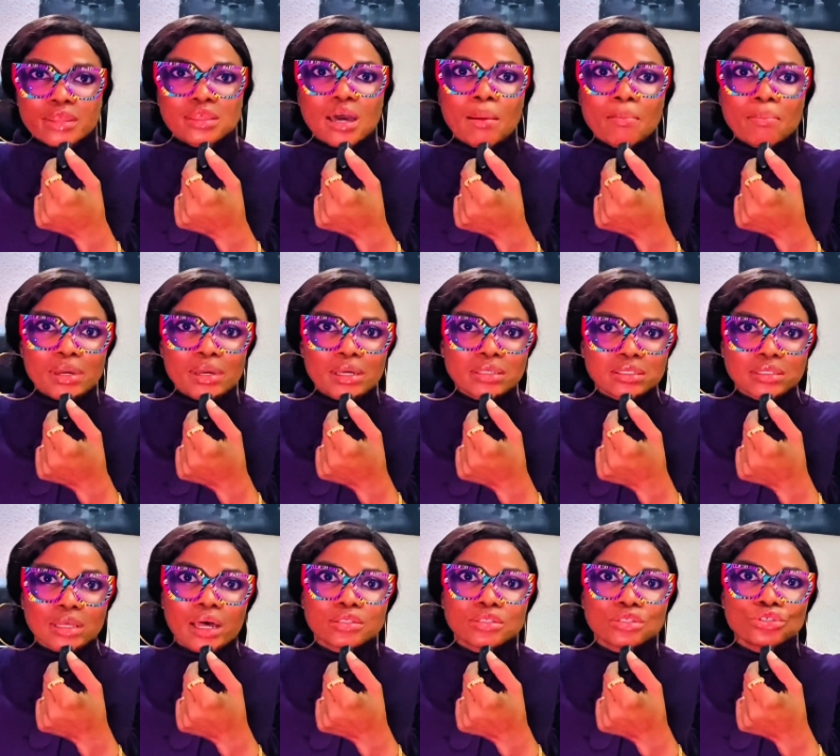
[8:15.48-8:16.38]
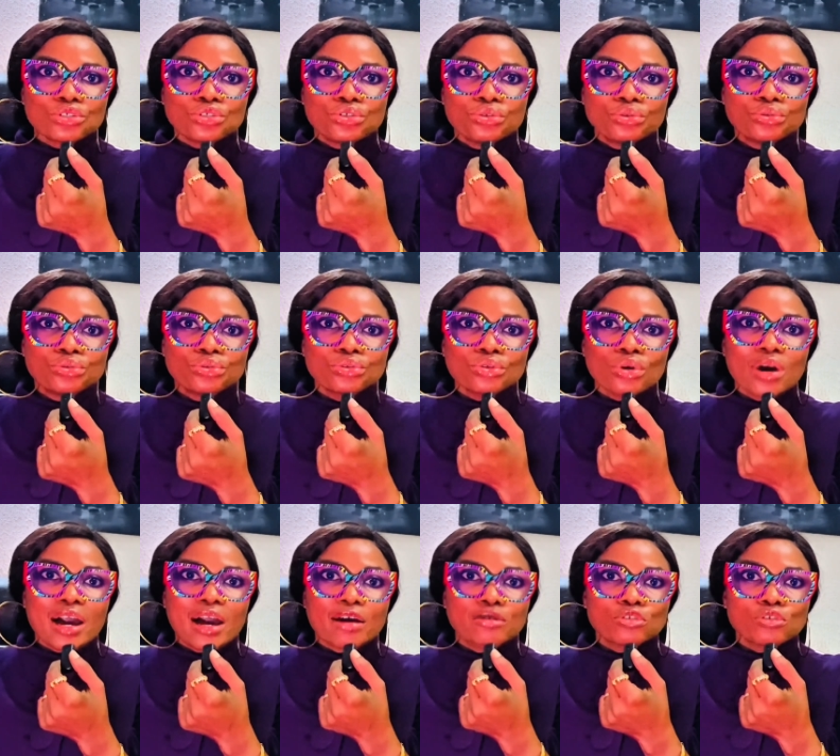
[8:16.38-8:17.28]
That means that you do
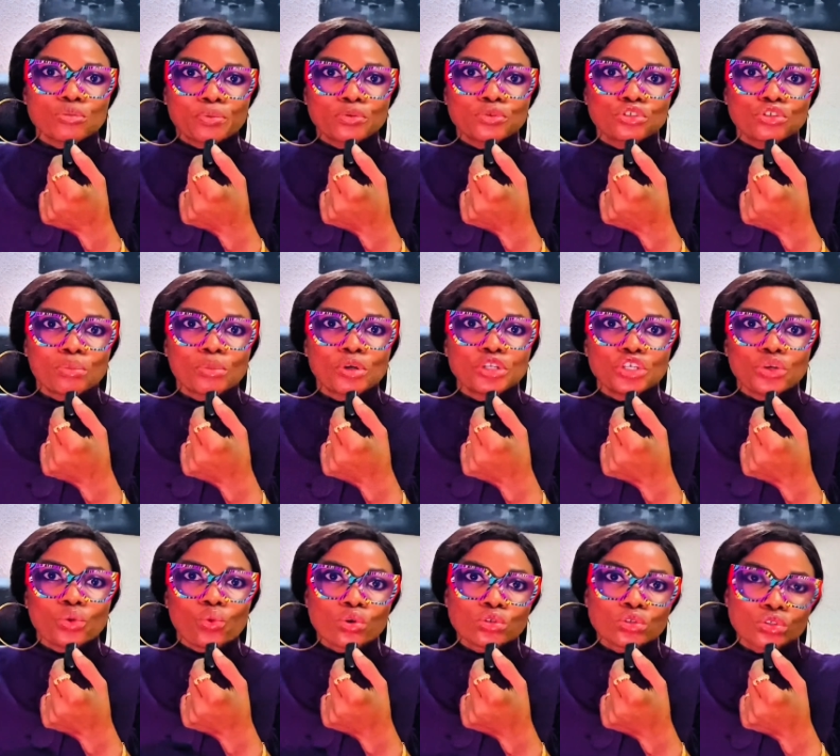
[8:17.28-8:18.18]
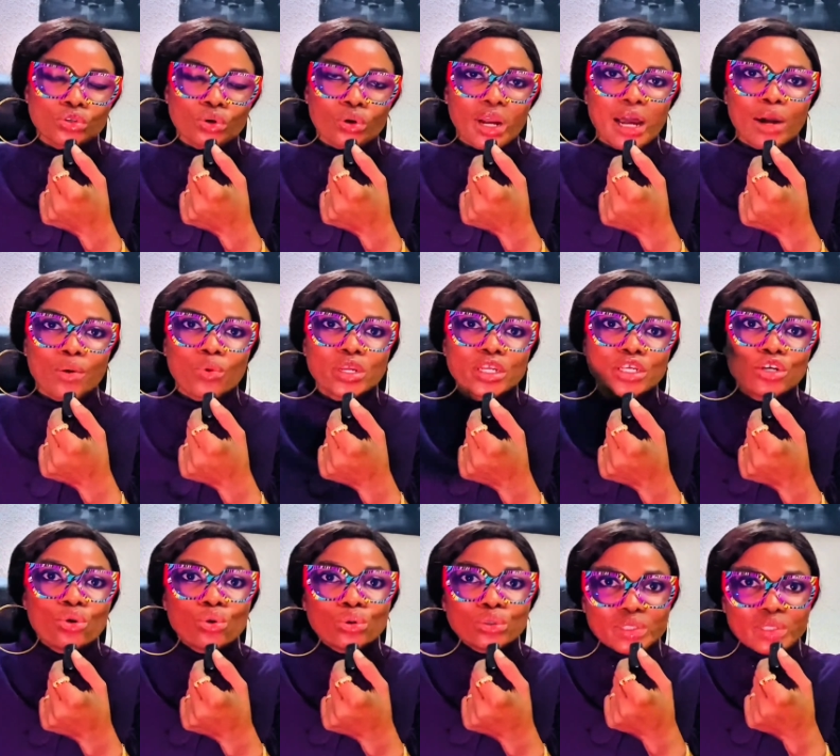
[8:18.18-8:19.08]
not have to put your money in one stock and when it
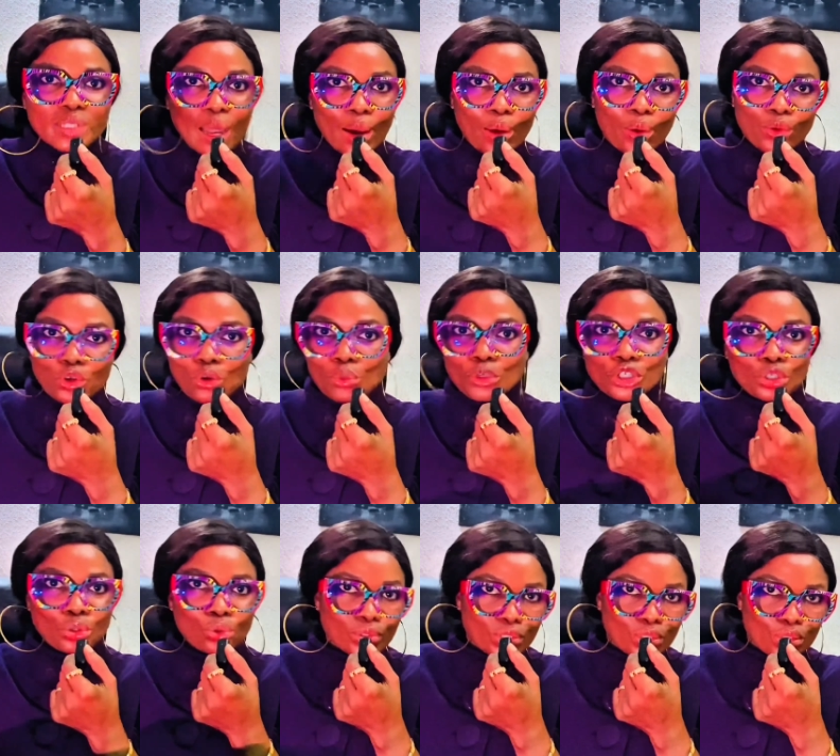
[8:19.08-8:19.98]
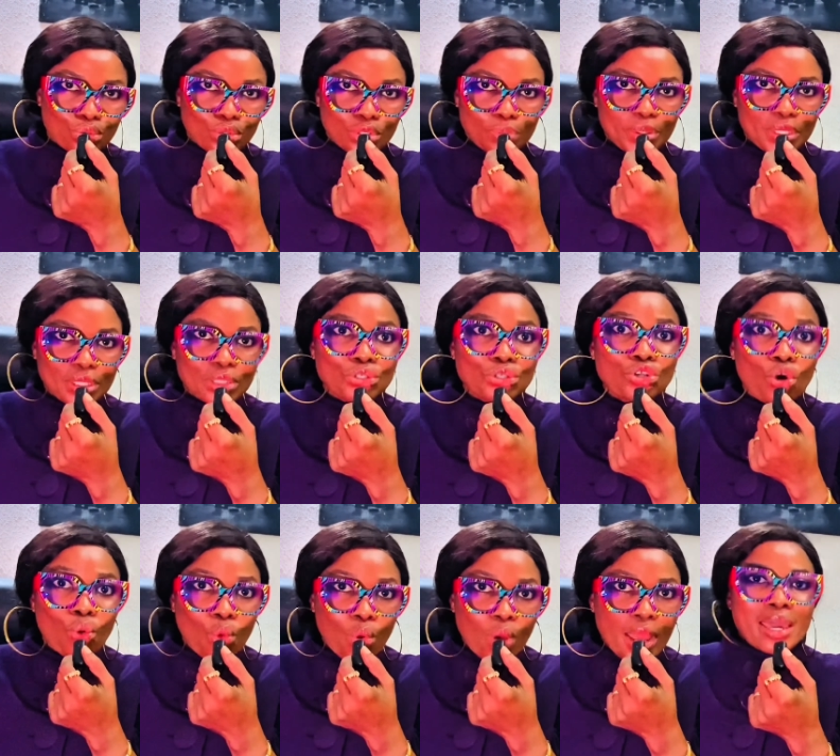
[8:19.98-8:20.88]
goes down, your money goes into the pit.
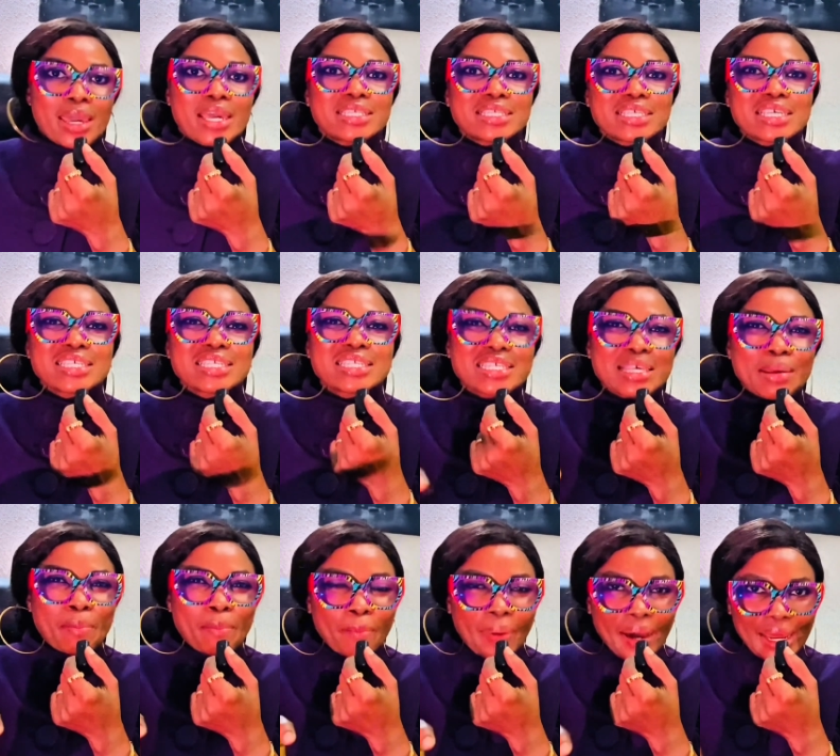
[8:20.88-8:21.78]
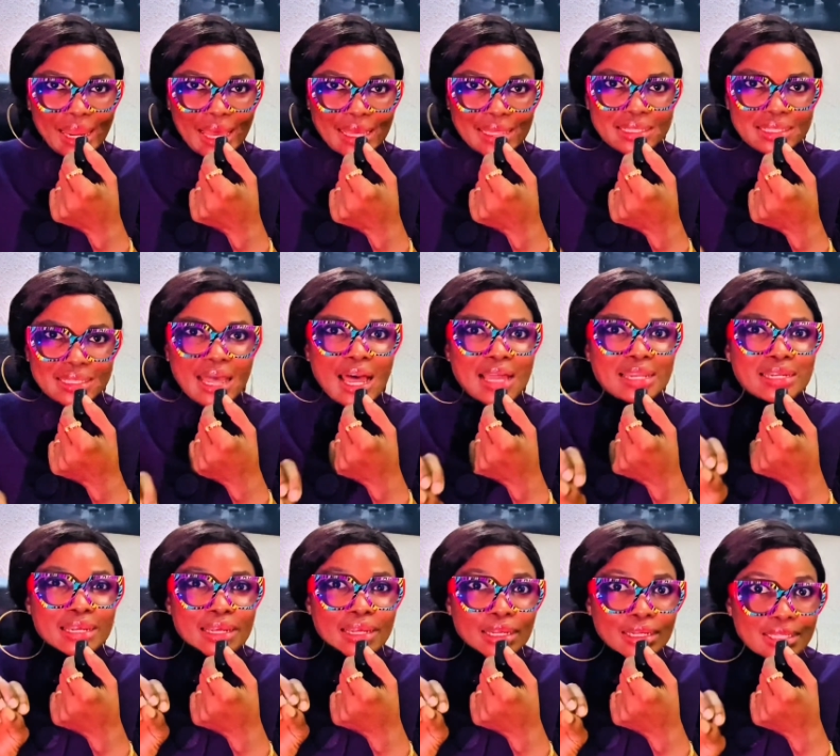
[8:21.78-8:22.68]
No, it is balanced and
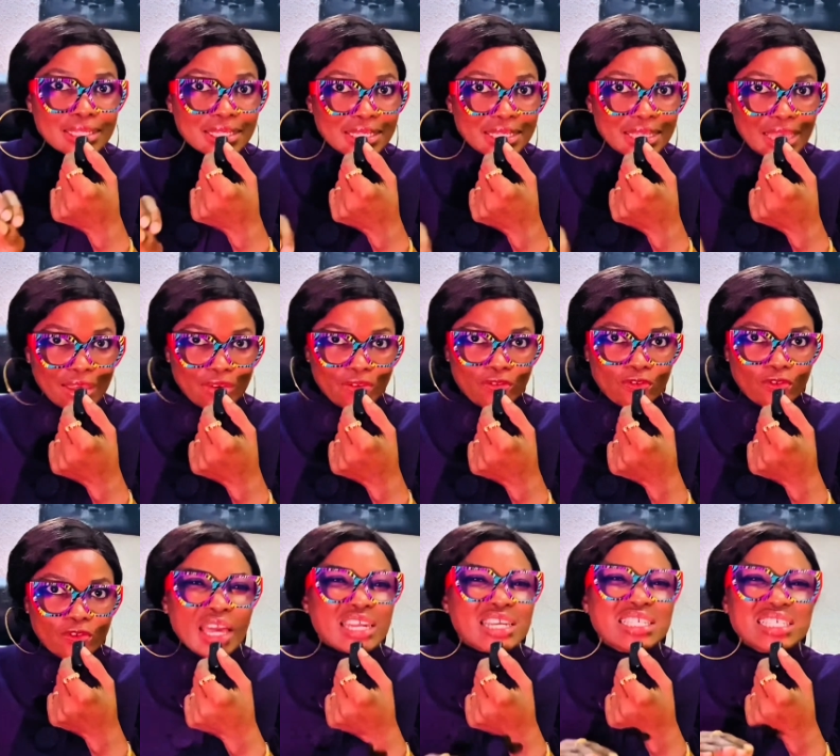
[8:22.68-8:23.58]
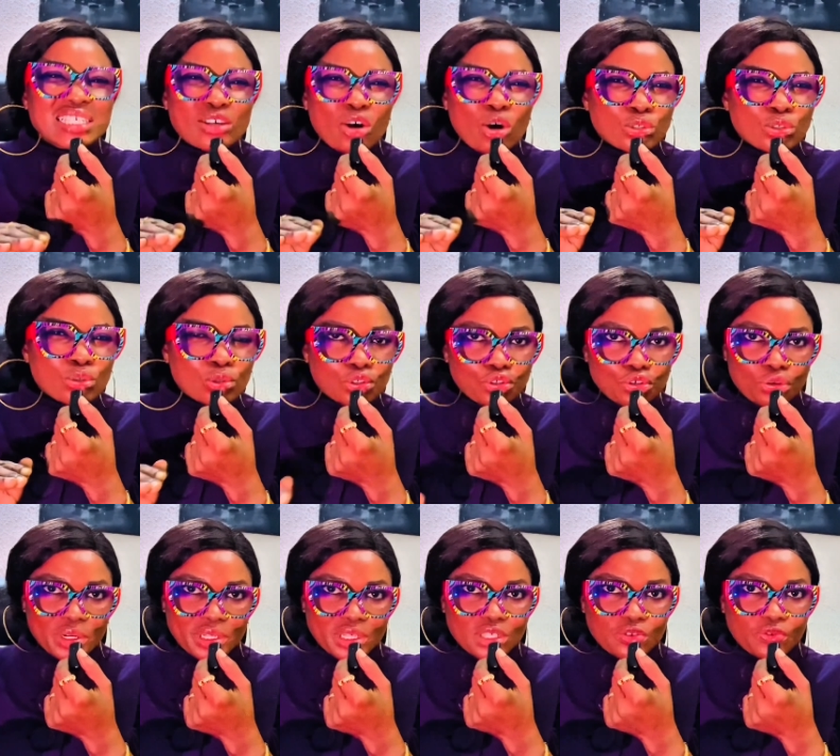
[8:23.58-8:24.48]
safe. It is also
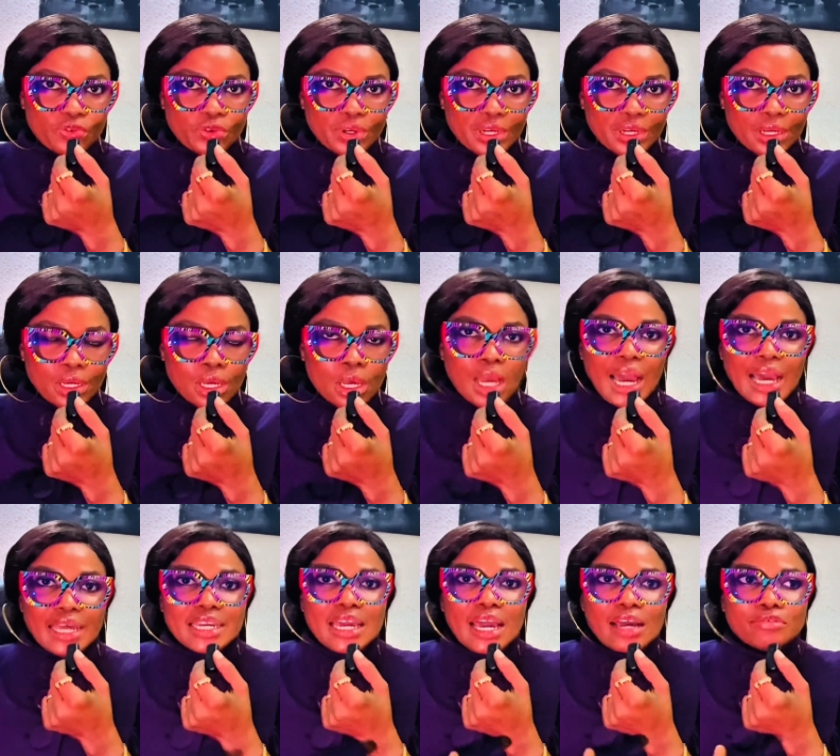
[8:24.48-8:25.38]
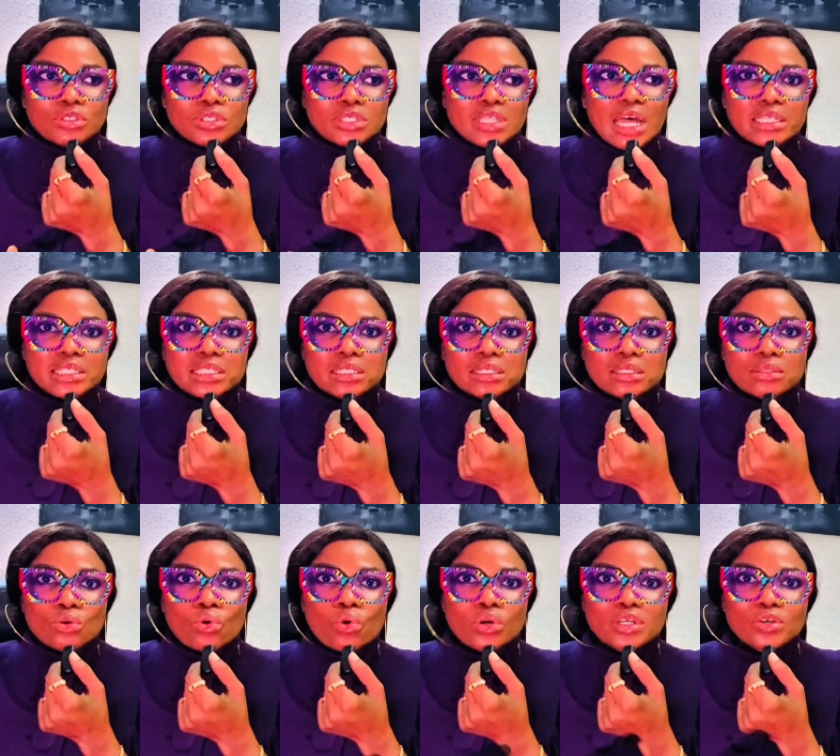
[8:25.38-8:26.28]
stress-free. I didn't have to start
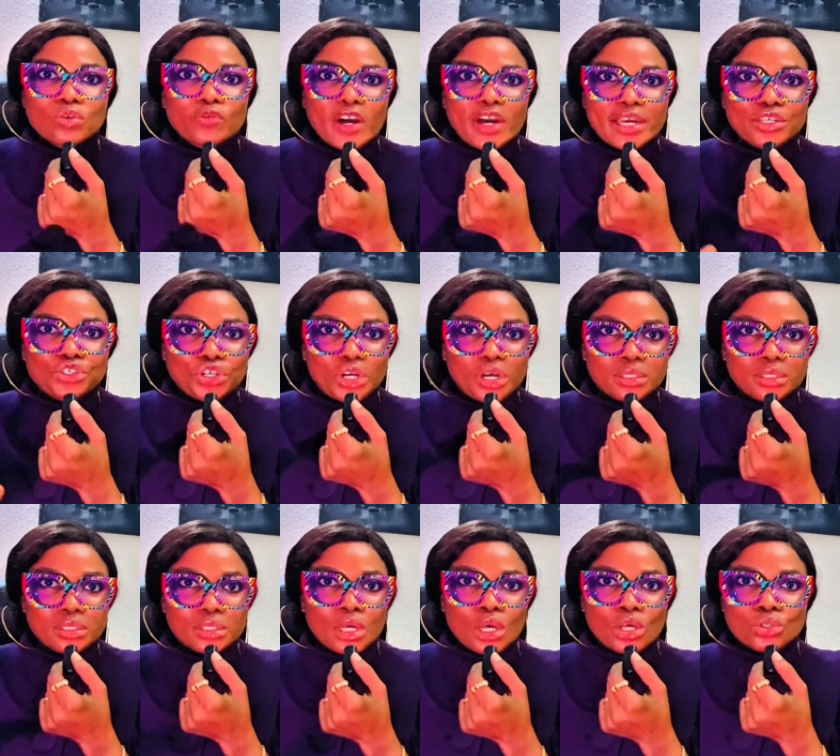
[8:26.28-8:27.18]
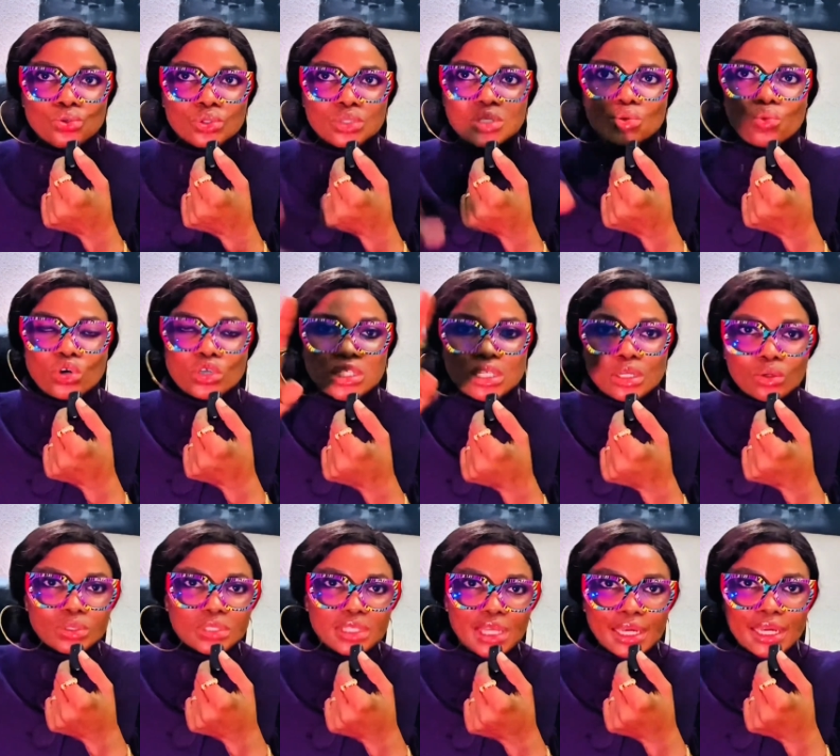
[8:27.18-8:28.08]
going over a chart to see what it
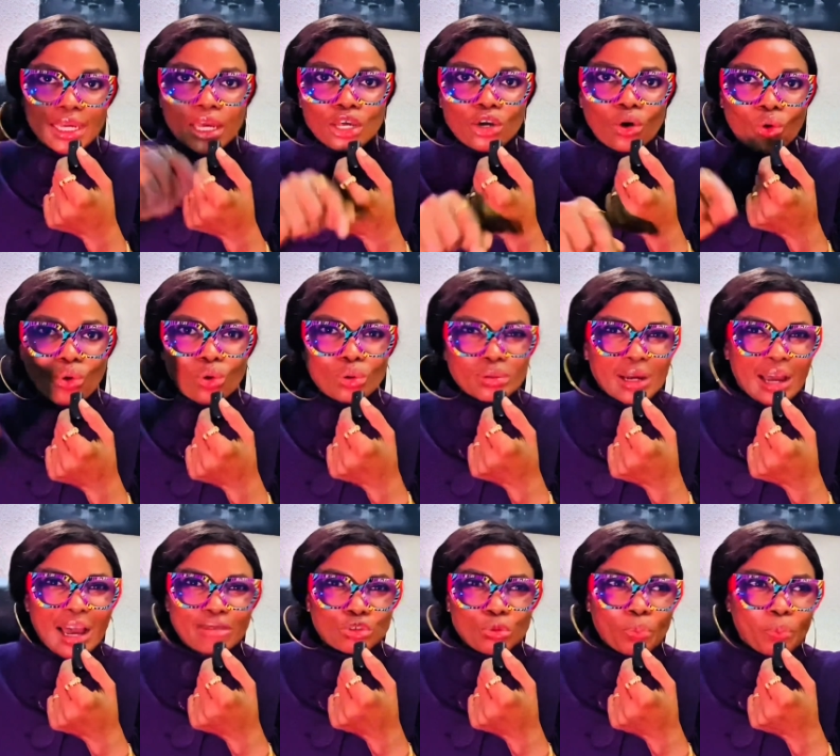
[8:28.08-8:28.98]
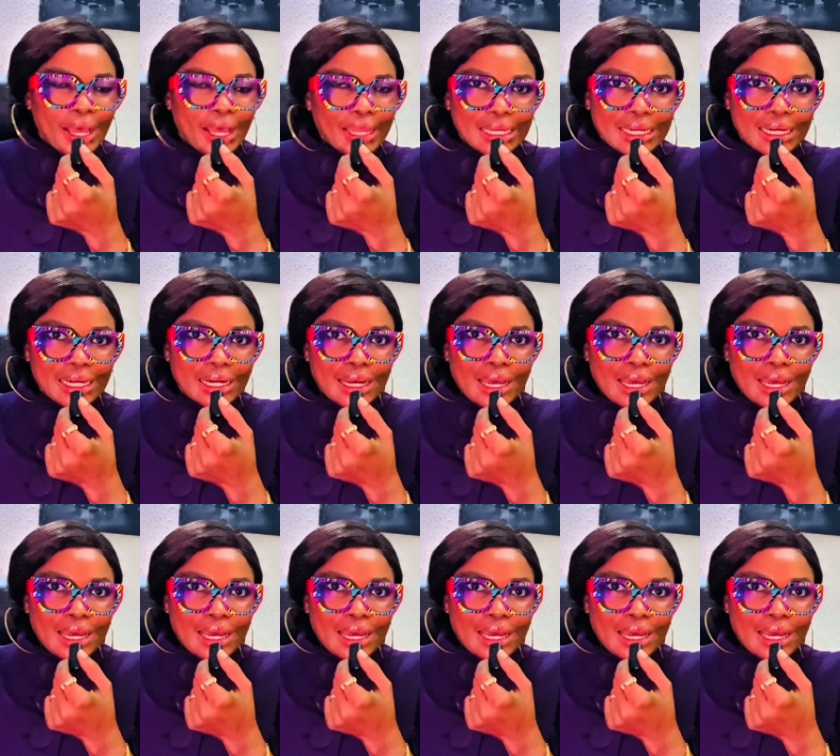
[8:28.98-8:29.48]
looks like or have to panic